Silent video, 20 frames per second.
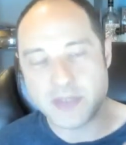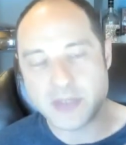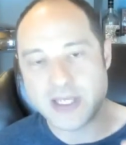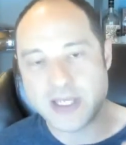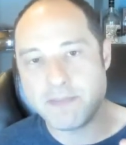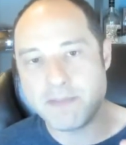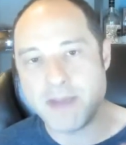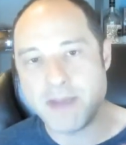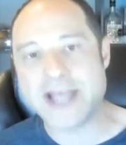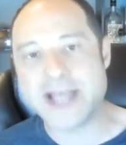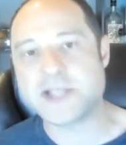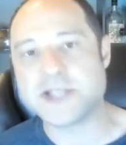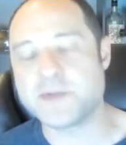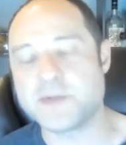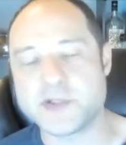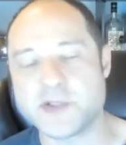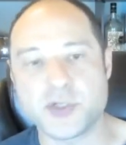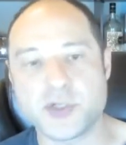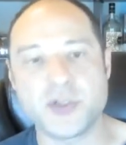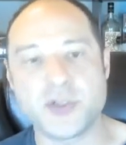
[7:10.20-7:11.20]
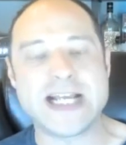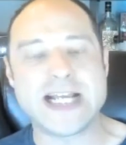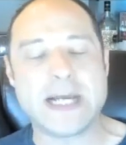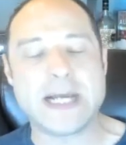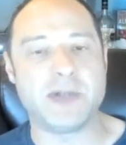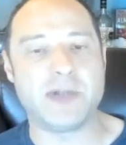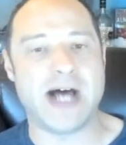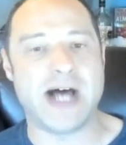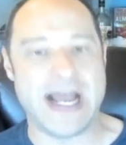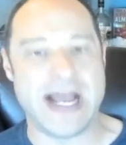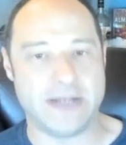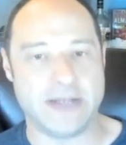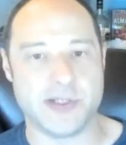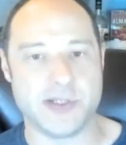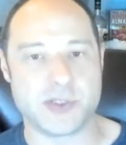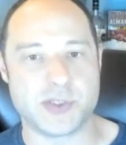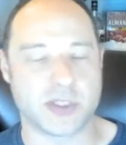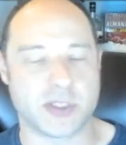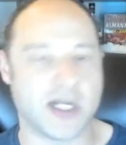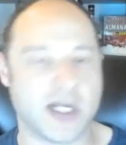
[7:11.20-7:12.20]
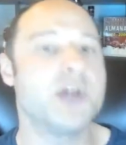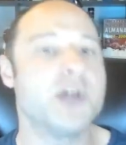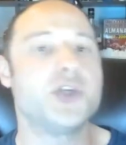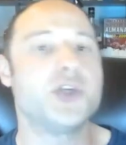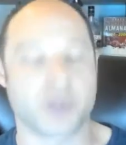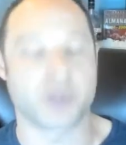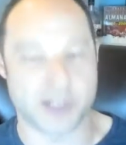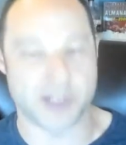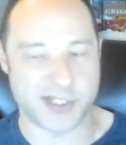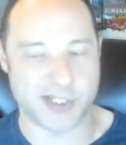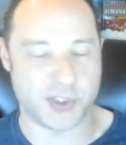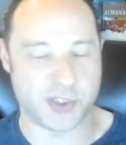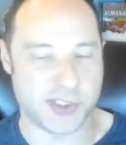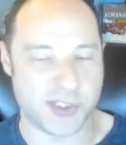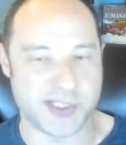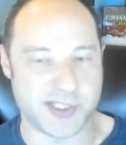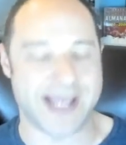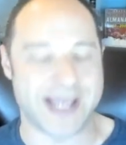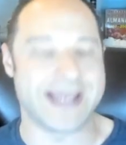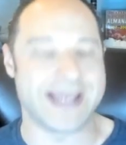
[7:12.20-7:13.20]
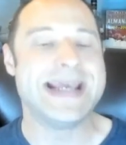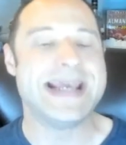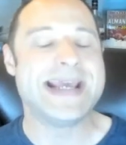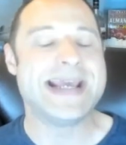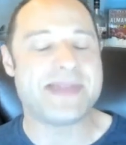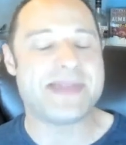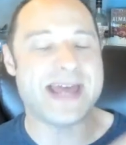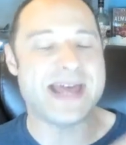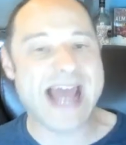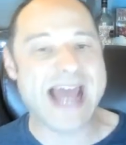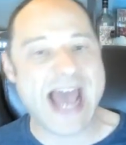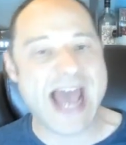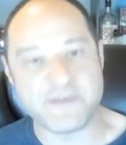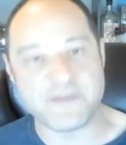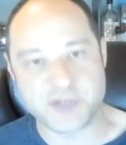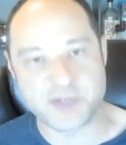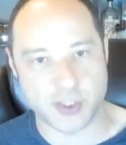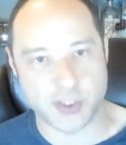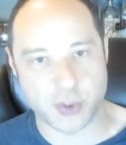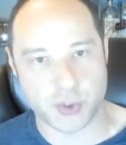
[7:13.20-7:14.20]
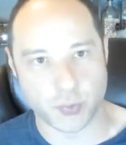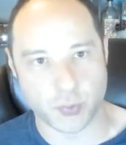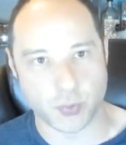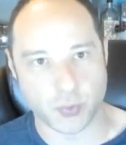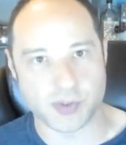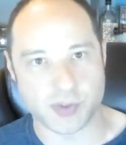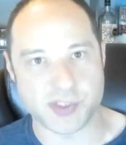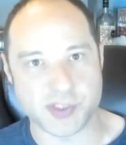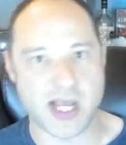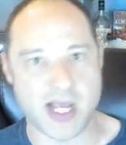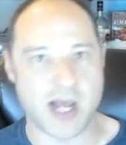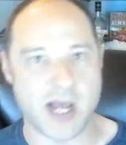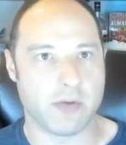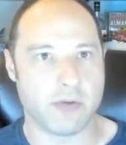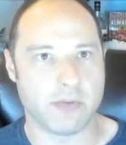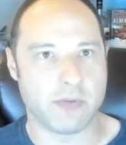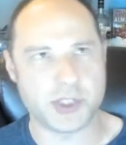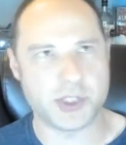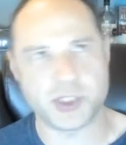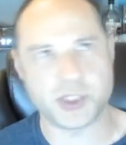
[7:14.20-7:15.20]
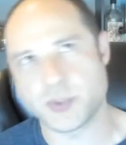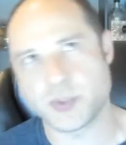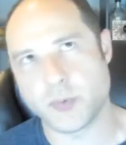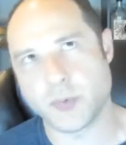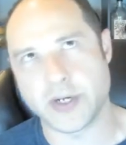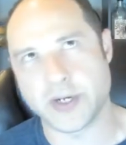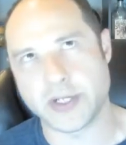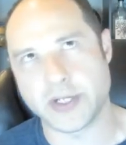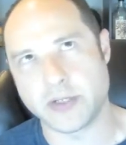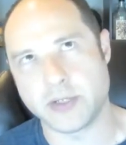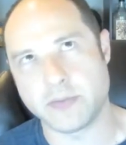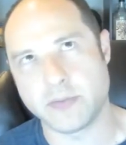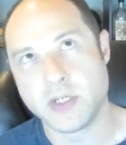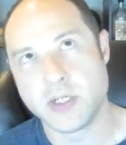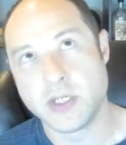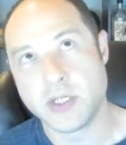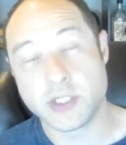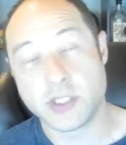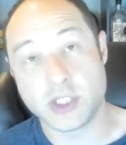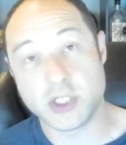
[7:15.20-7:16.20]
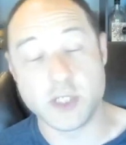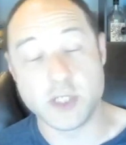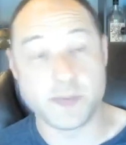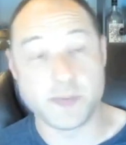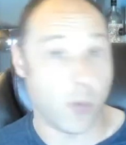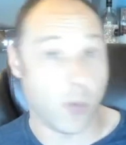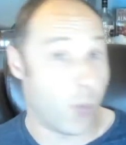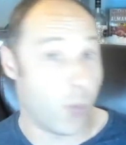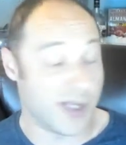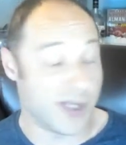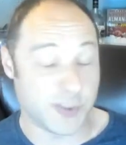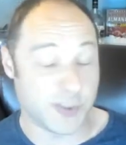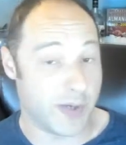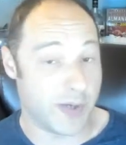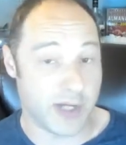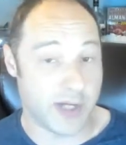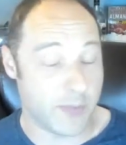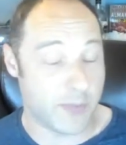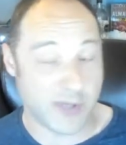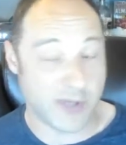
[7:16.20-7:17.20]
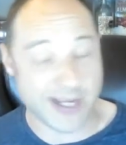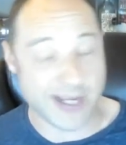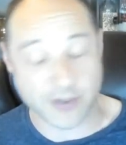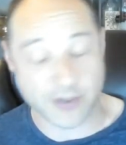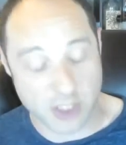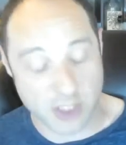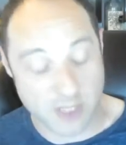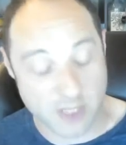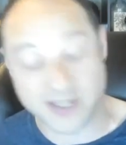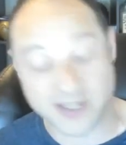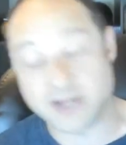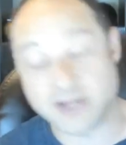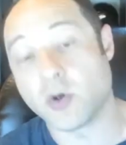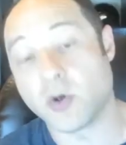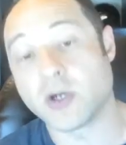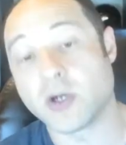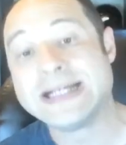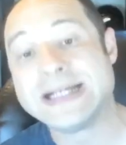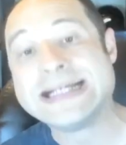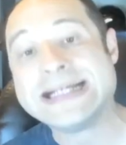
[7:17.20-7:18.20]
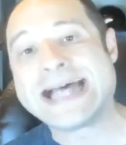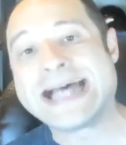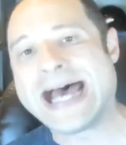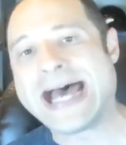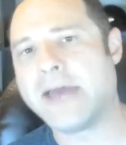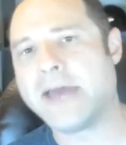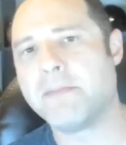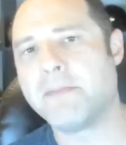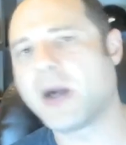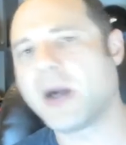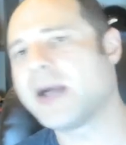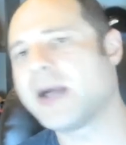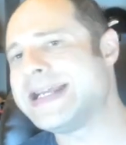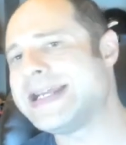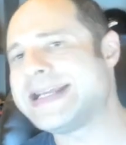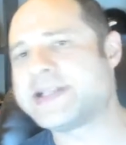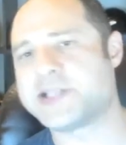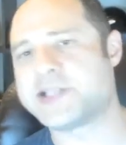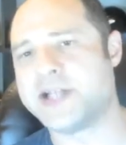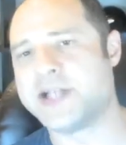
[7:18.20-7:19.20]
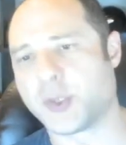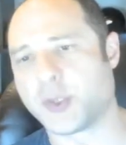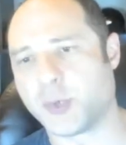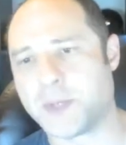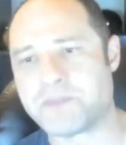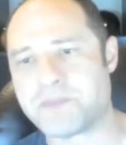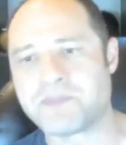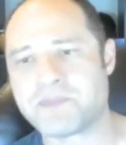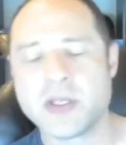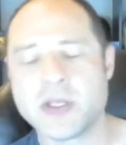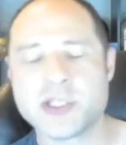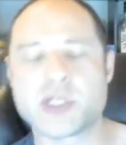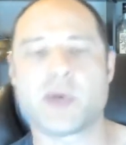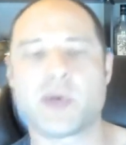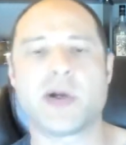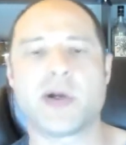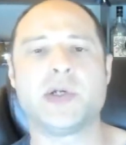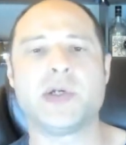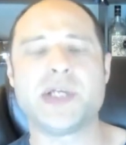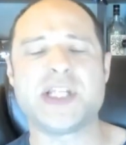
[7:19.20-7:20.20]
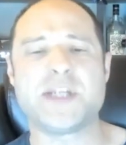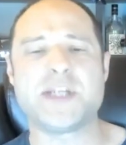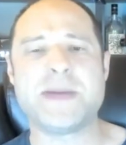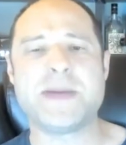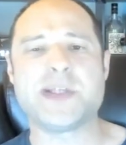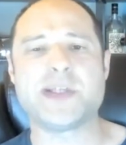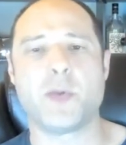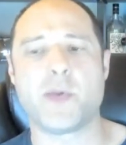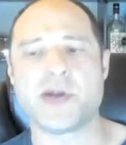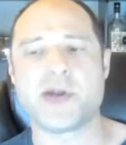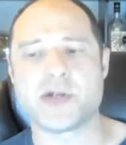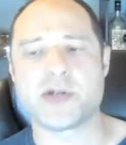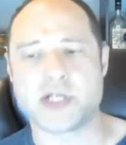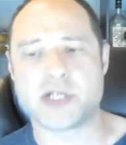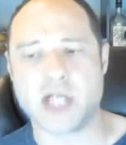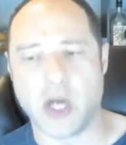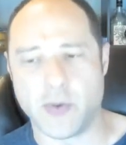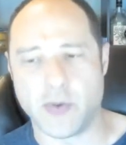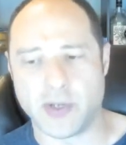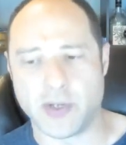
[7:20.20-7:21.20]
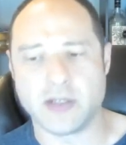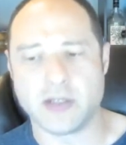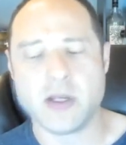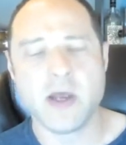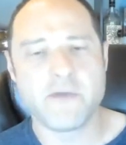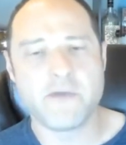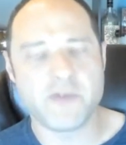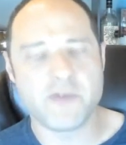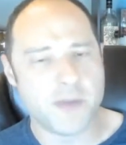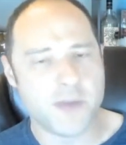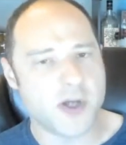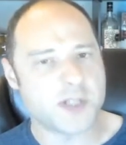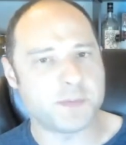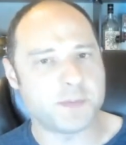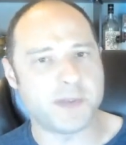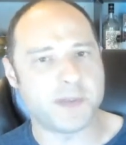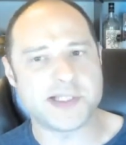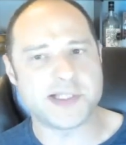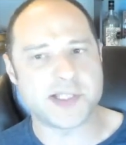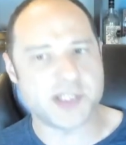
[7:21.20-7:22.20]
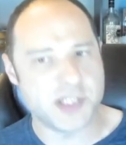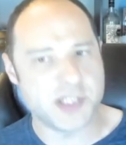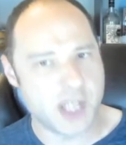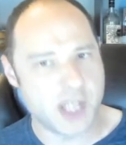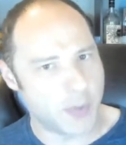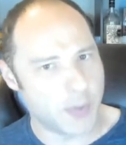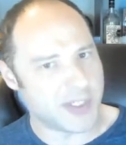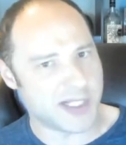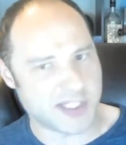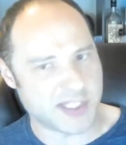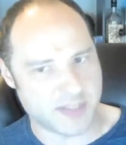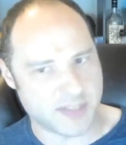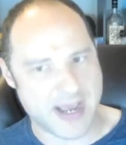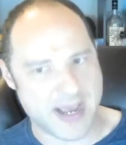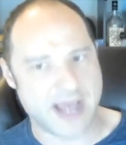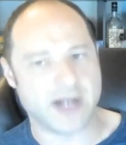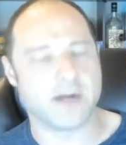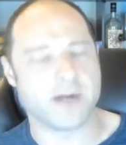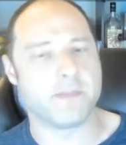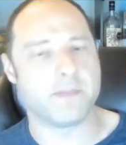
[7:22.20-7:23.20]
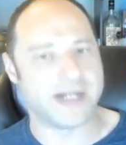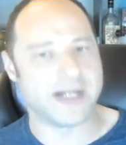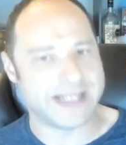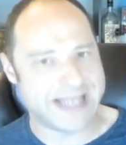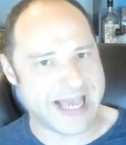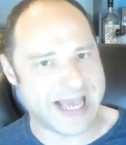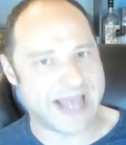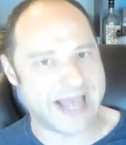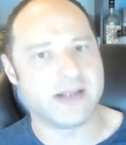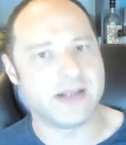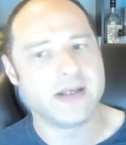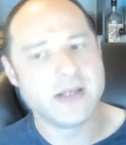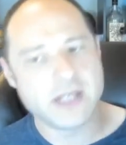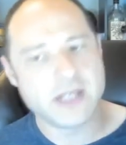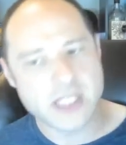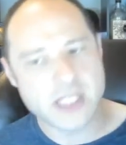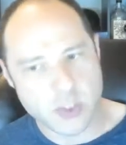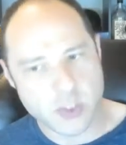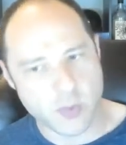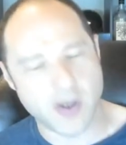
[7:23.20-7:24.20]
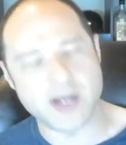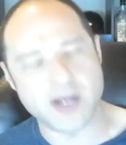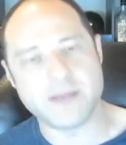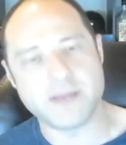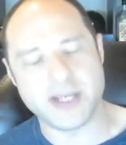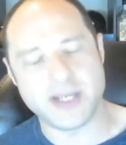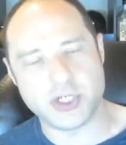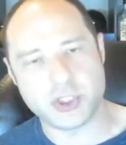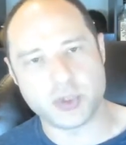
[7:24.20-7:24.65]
In my experience, there's only a couple islands, or countries, I should say, that have such rules. Russia's one of them. Cuba was one of them. We can't go to Cuba anymore. And Martinique is another one. So, Earl, it depends on where you're going. For most places, no, it doesn't matter. But again, you want to make